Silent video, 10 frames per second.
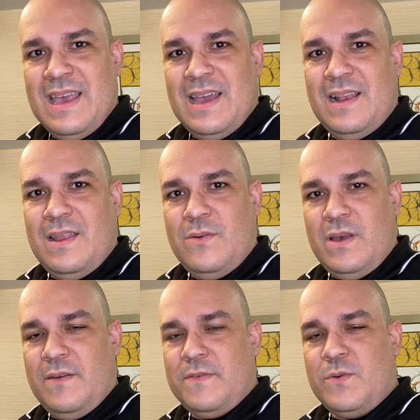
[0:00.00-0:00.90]
Hello
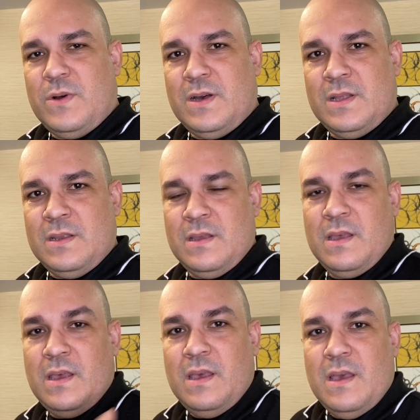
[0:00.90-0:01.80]
everyone,
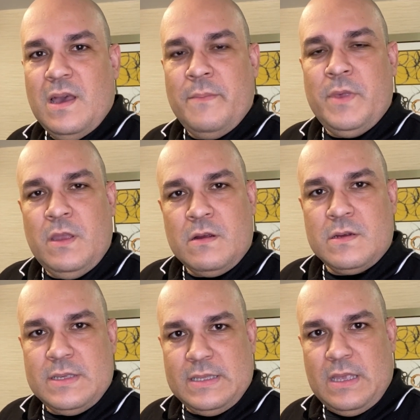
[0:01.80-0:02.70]
I'm
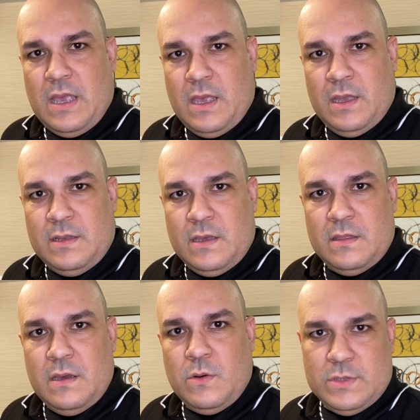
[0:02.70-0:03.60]
here staying
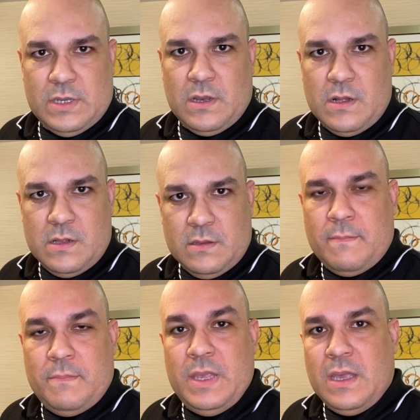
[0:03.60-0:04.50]
at the hotel
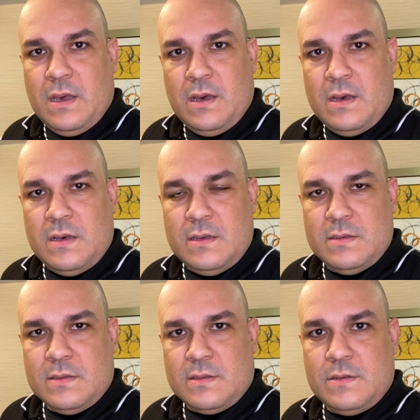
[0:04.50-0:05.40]

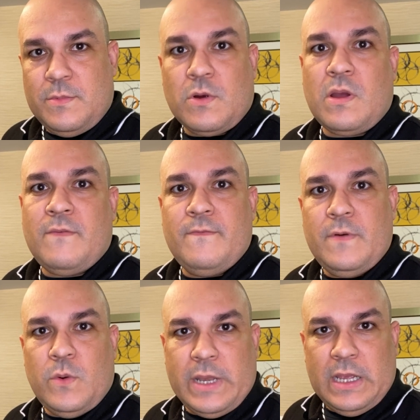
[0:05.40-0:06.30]
because tomorrow I'm
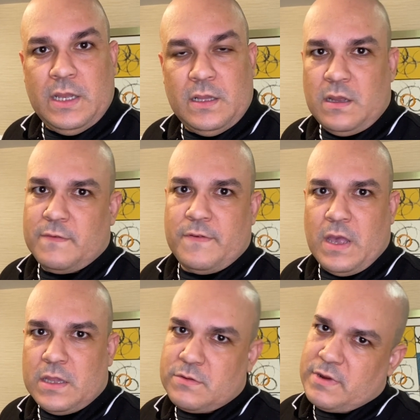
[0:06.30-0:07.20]
voting and I
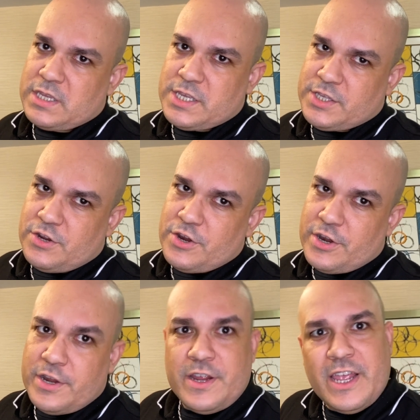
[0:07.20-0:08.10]
forgot to
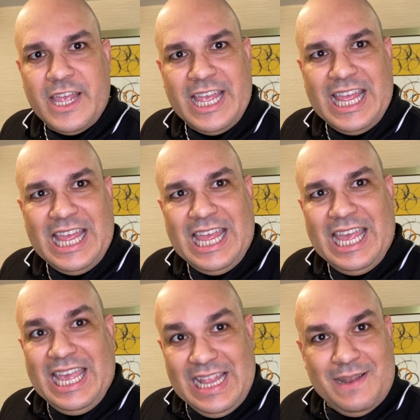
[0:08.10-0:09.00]
register
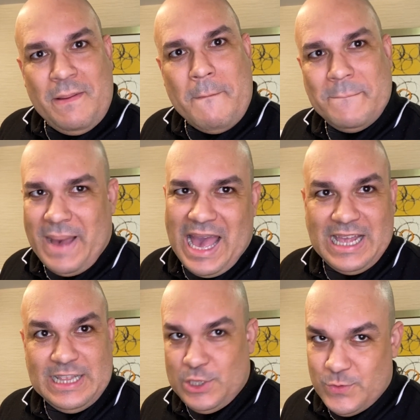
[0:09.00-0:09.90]
in my
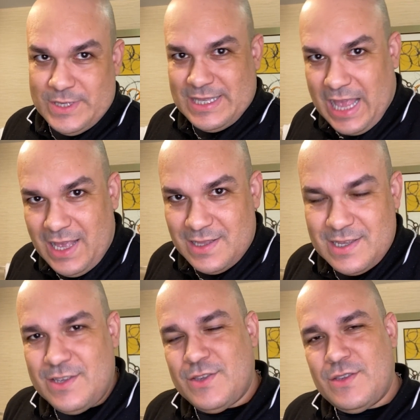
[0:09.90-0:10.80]
new state.
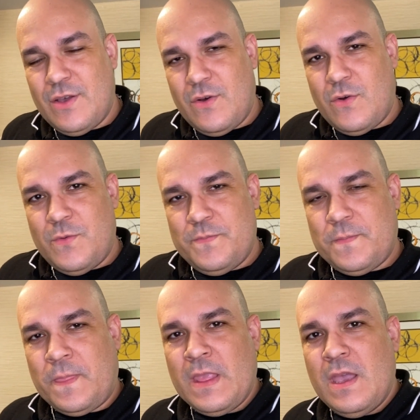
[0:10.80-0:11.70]
So
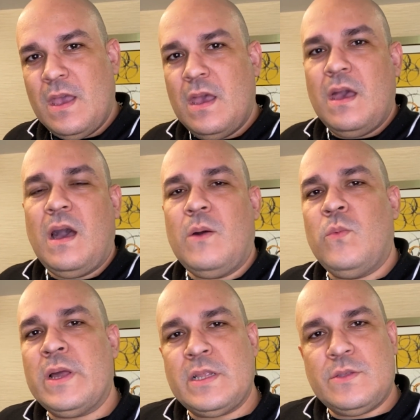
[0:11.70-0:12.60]
I
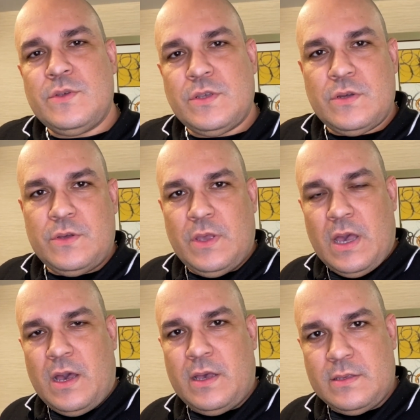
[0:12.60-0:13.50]
wanted to show you
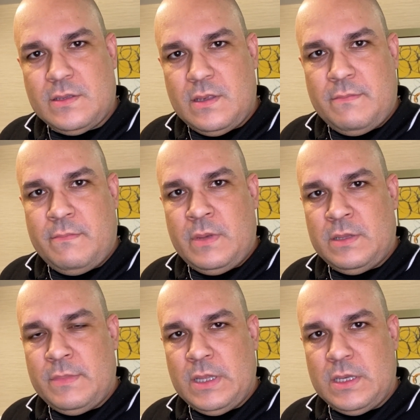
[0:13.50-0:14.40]
guys a
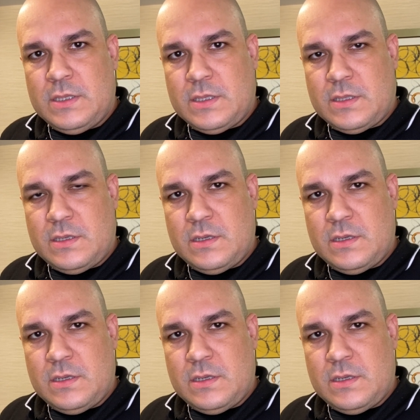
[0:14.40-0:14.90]
minimalist